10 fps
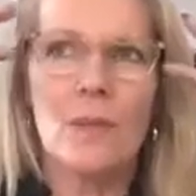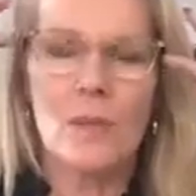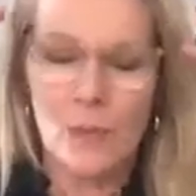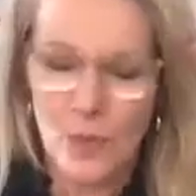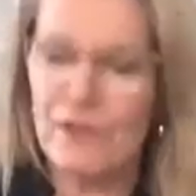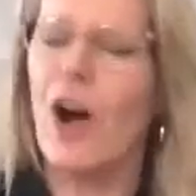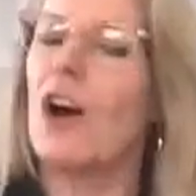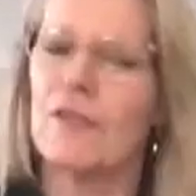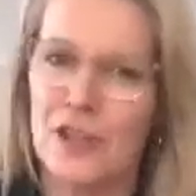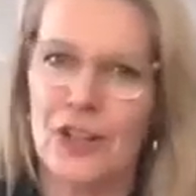We've
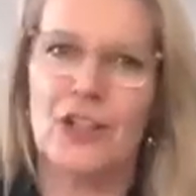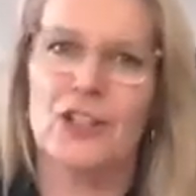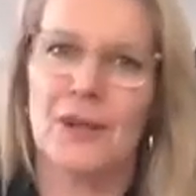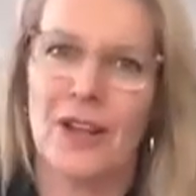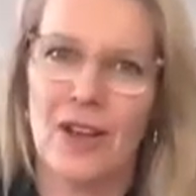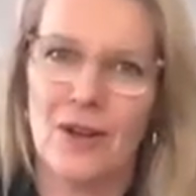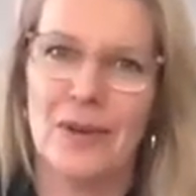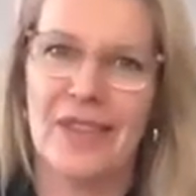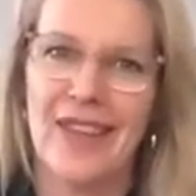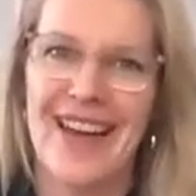often got to do a lot
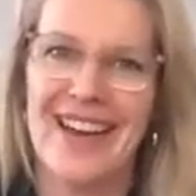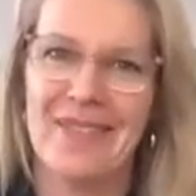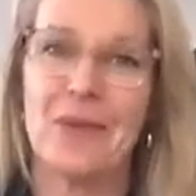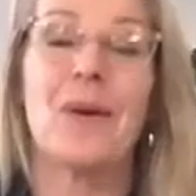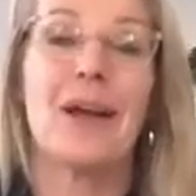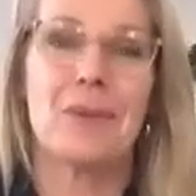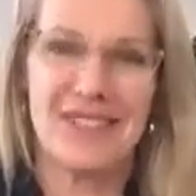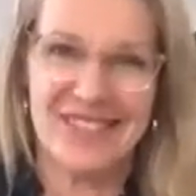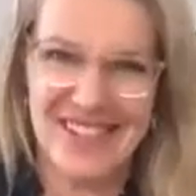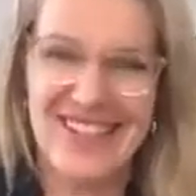with the way we
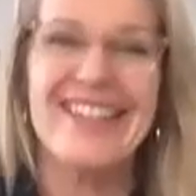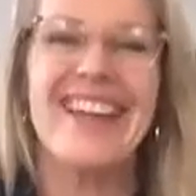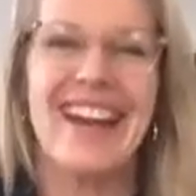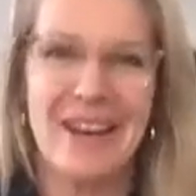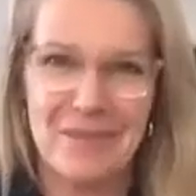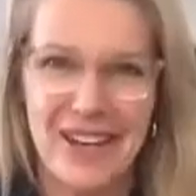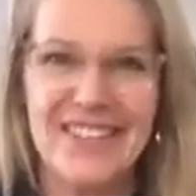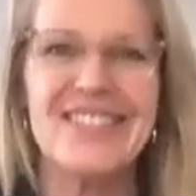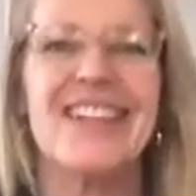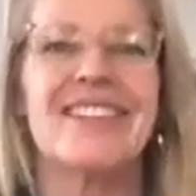see it and our
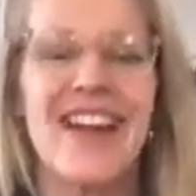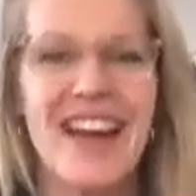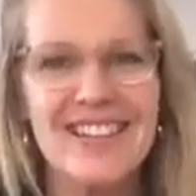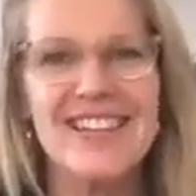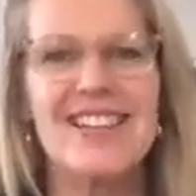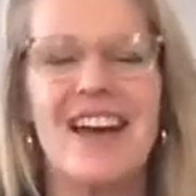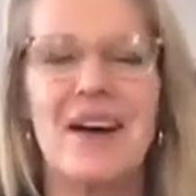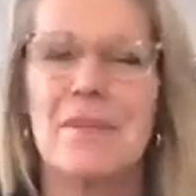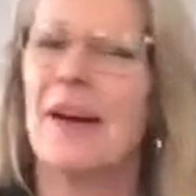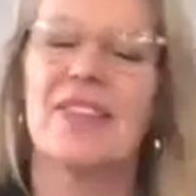mindset around it,
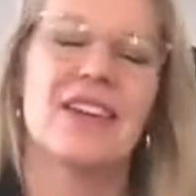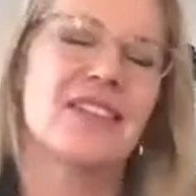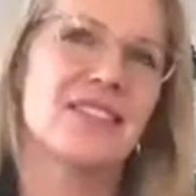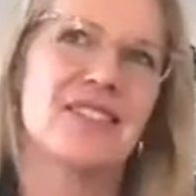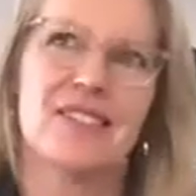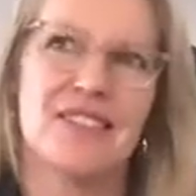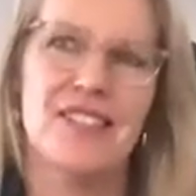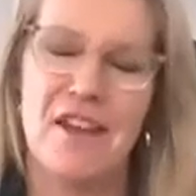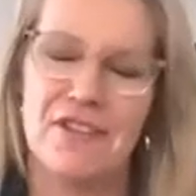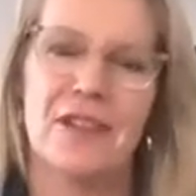but there is
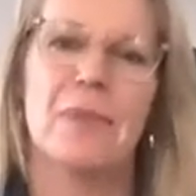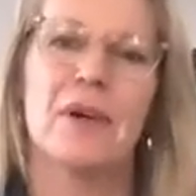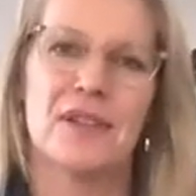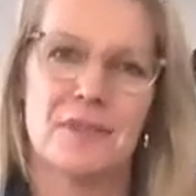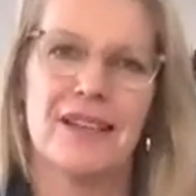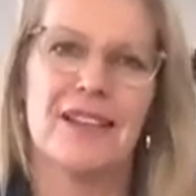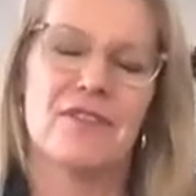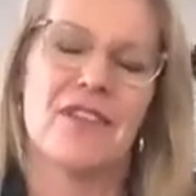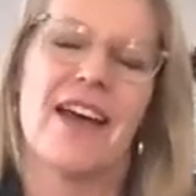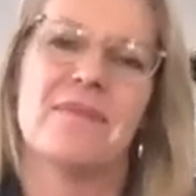definite possibility
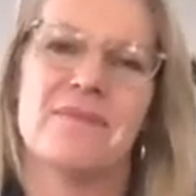for that.